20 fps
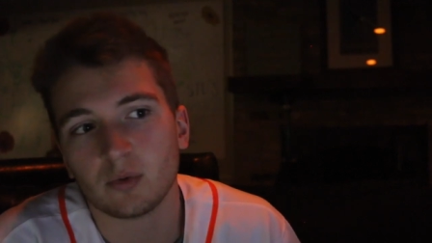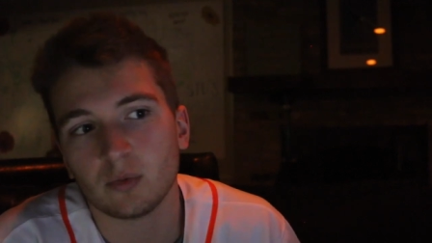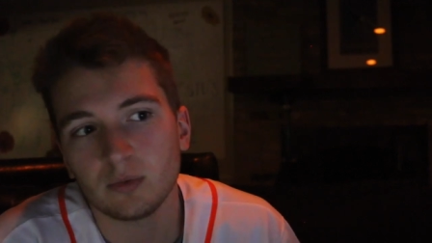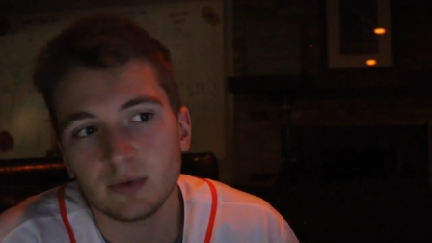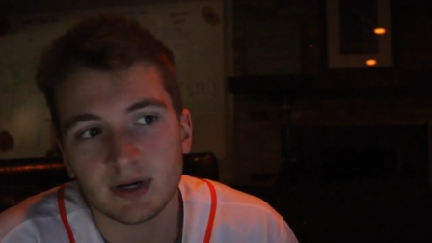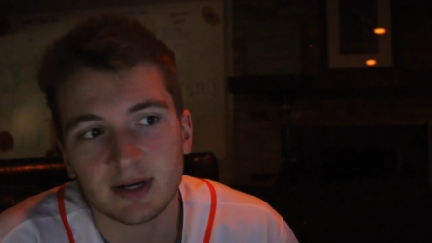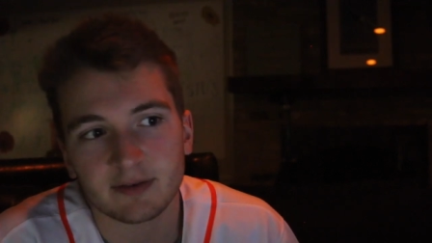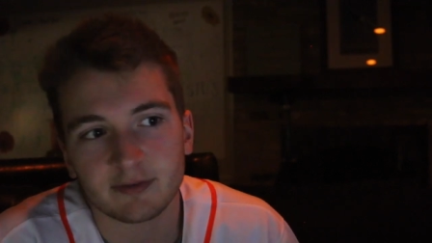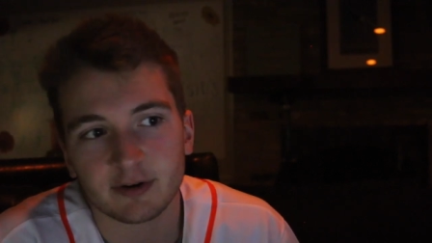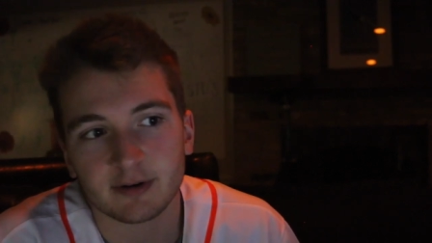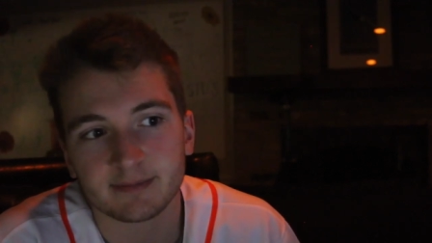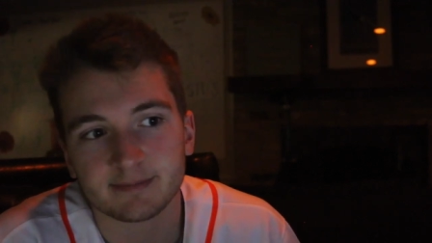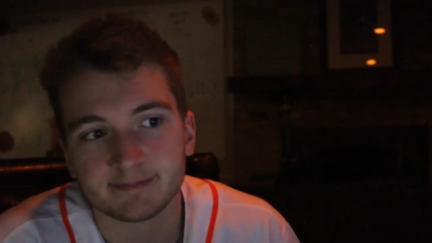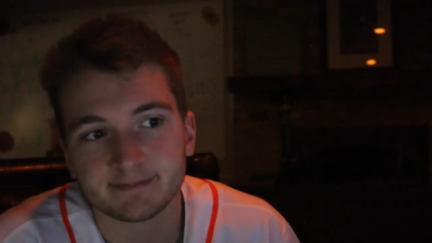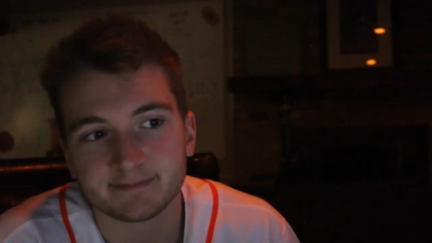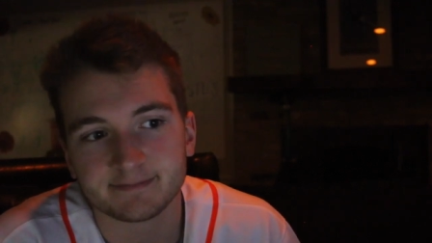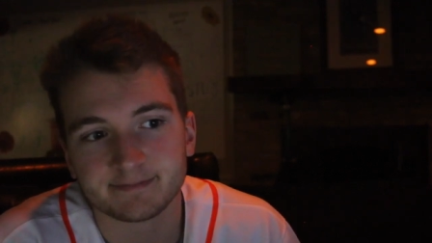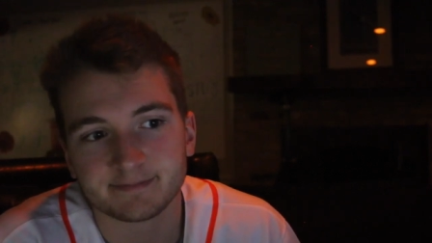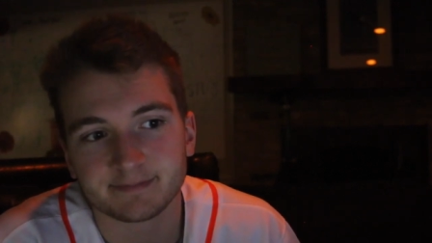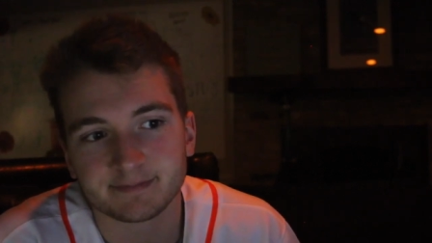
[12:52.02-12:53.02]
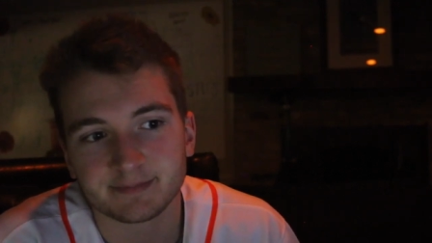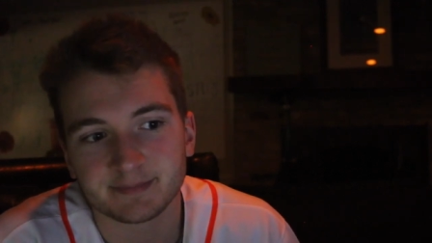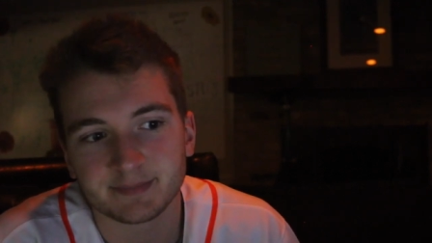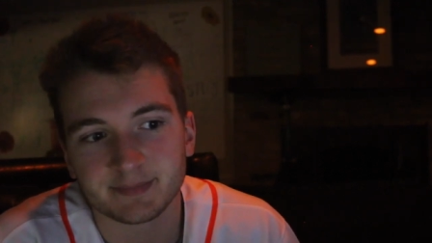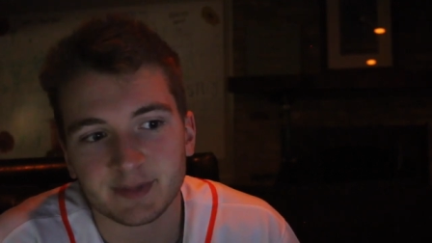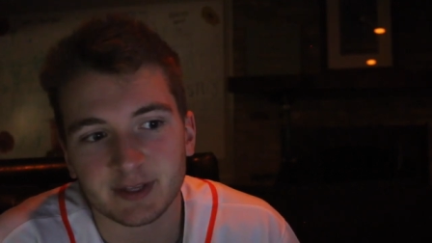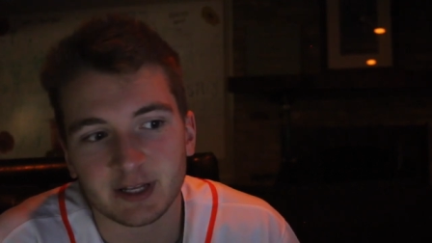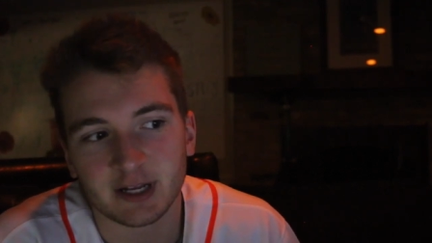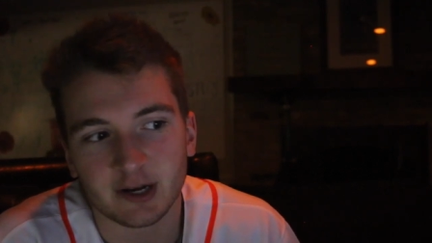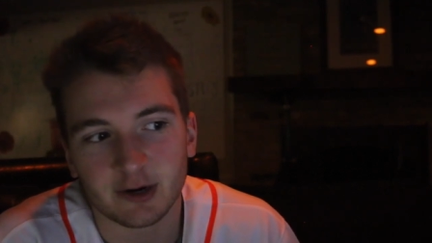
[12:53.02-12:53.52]
whatever.
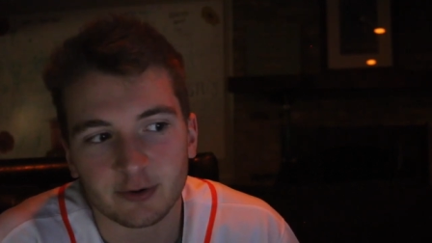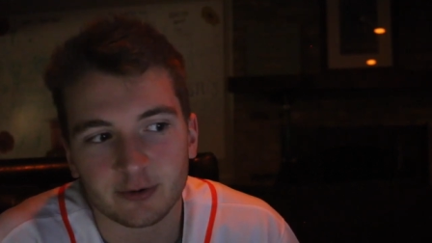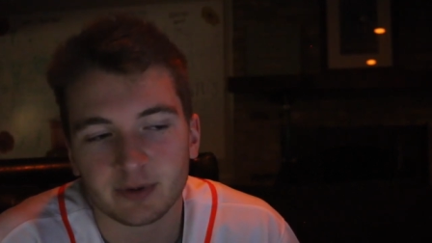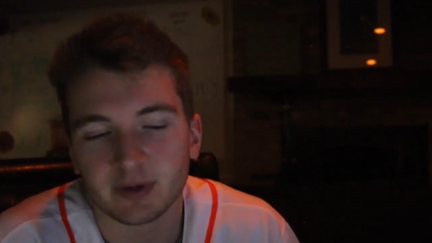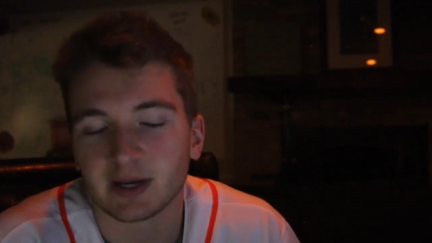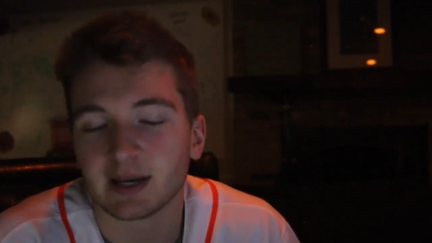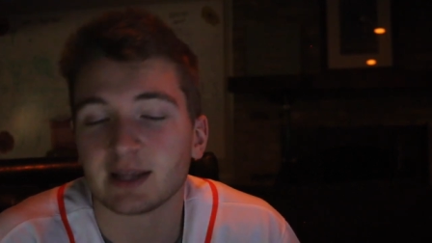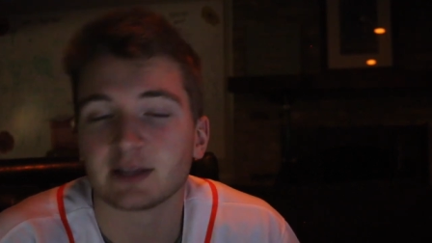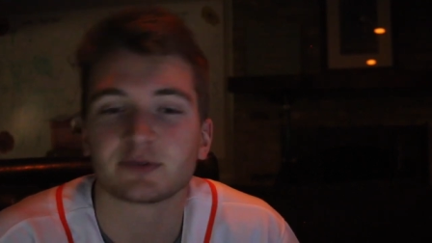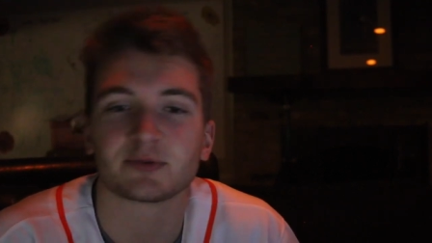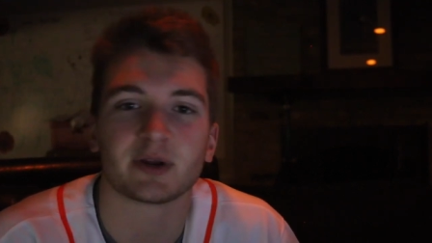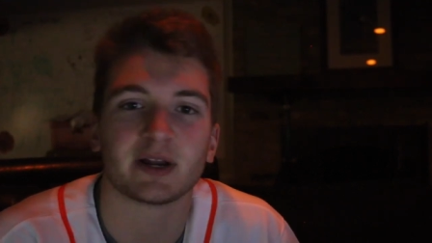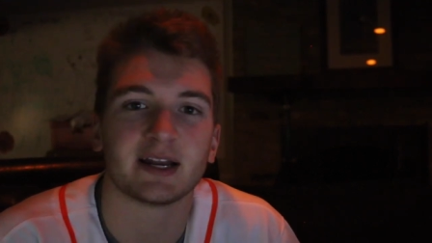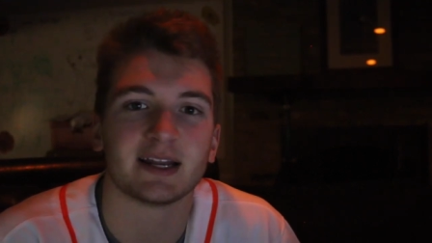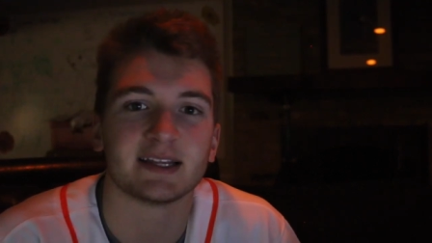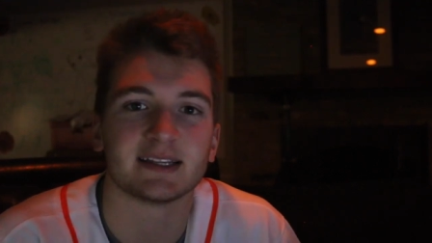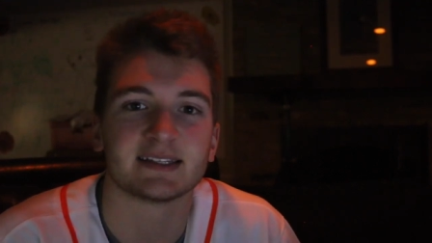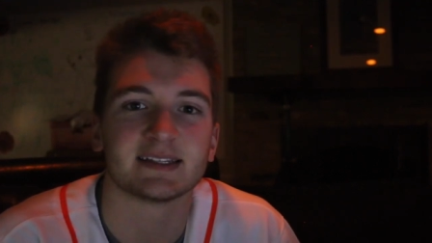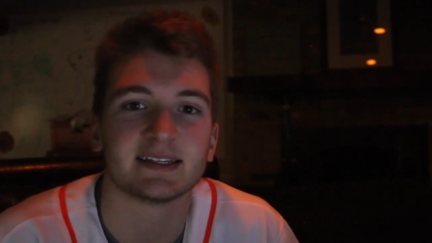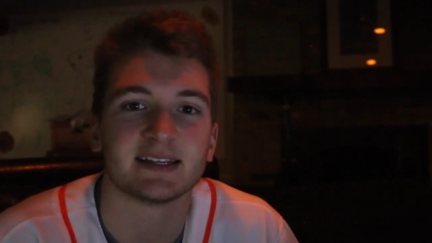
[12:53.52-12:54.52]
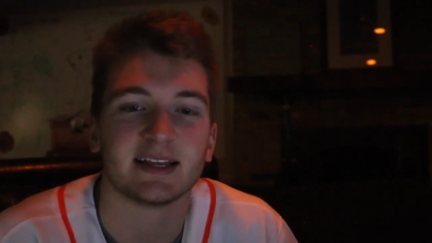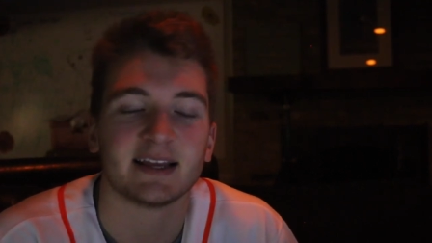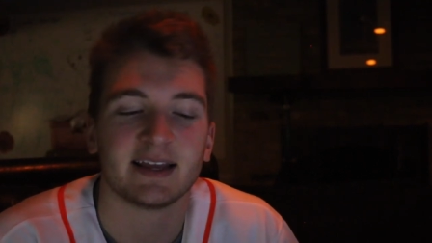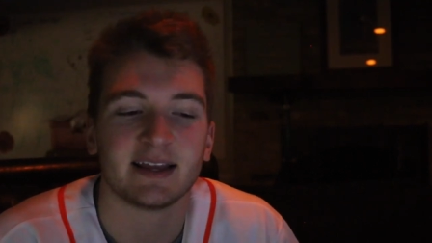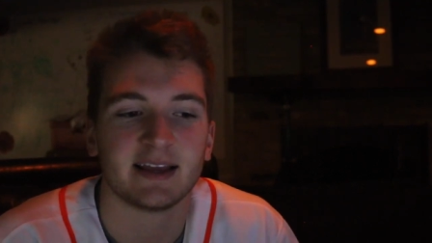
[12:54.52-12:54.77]
You know, it is what it is.